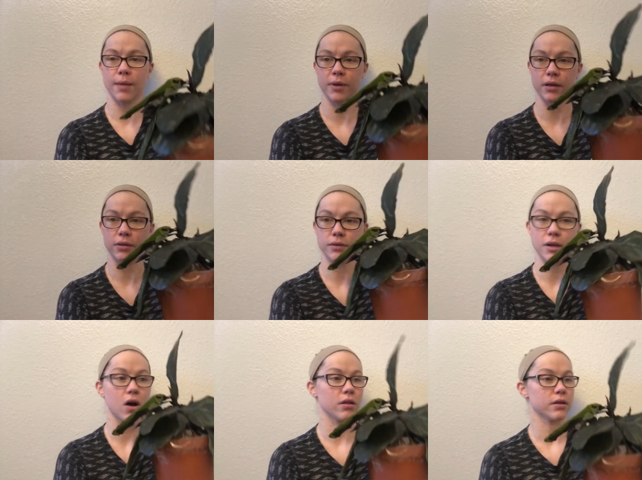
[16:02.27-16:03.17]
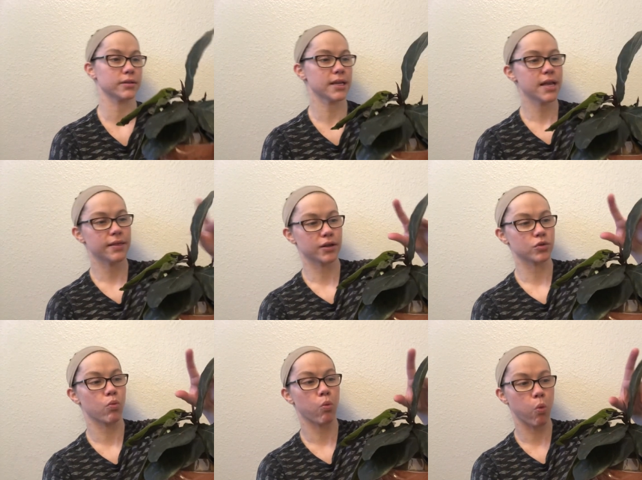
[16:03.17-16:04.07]
I'm going to lose all those.
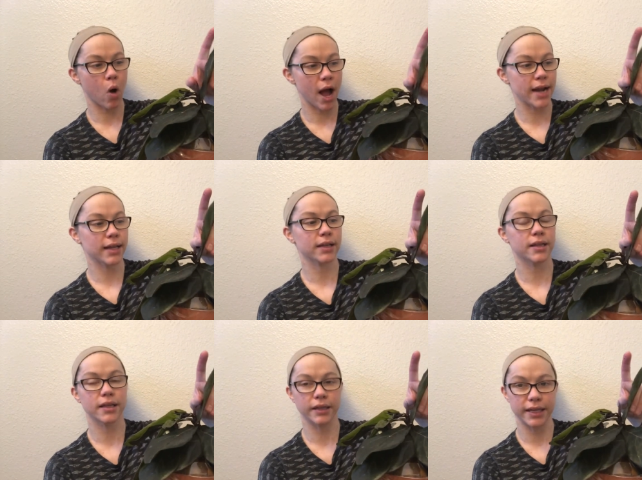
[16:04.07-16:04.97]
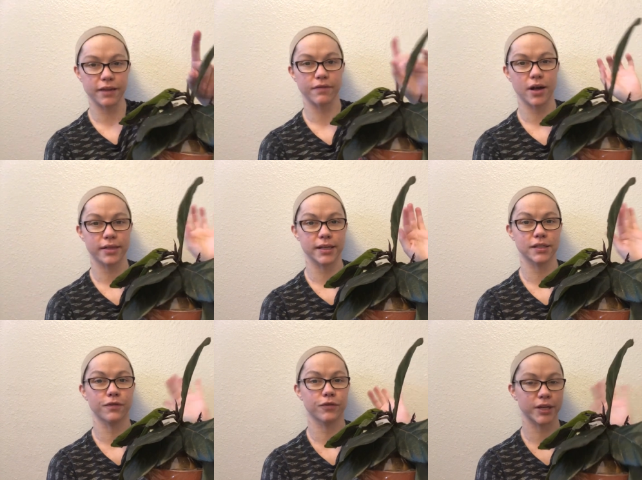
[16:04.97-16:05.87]
There's one leaf on
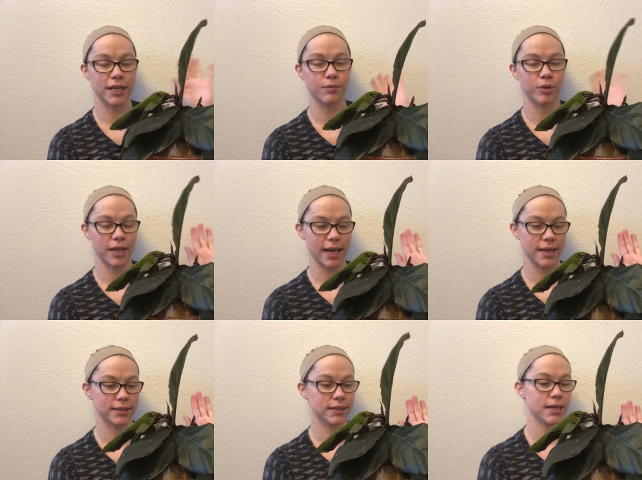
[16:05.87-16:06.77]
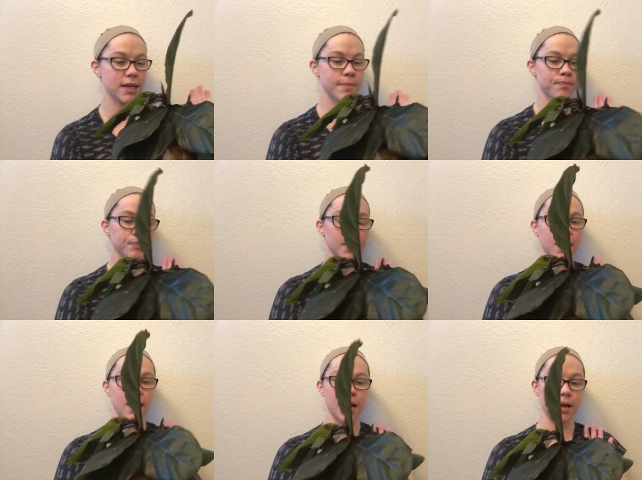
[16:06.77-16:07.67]
this freaking plant.
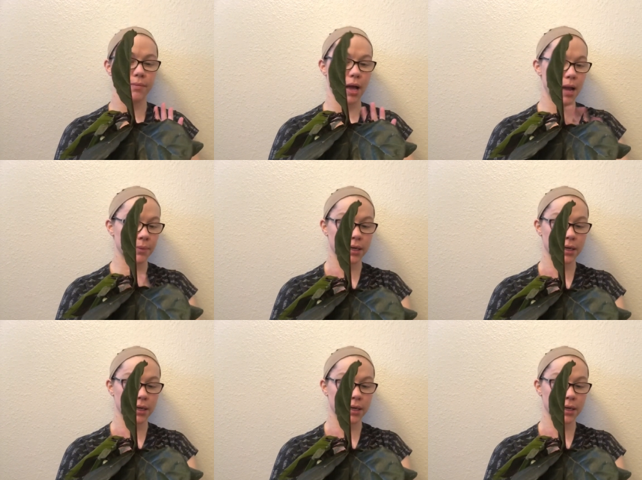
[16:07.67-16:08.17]
Um, I'm